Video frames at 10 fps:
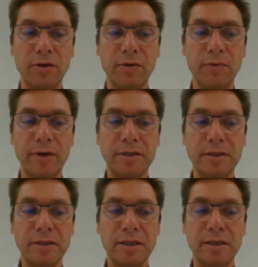
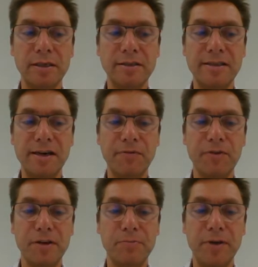What is
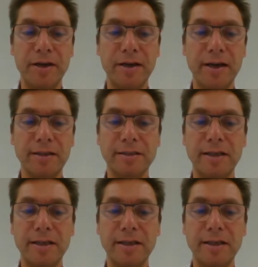their feedback?